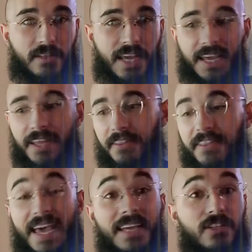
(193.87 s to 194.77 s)
and
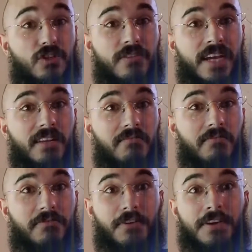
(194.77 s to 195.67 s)
that is great
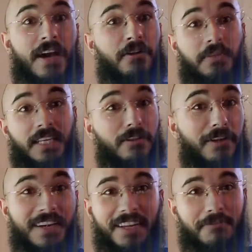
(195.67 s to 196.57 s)
for not only
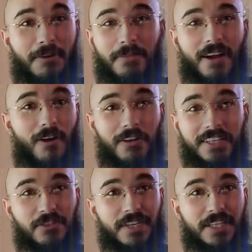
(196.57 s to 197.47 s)
learning from all
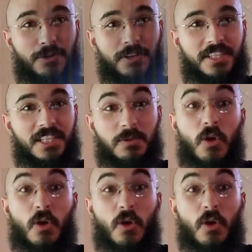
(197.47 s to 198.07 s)
these resources,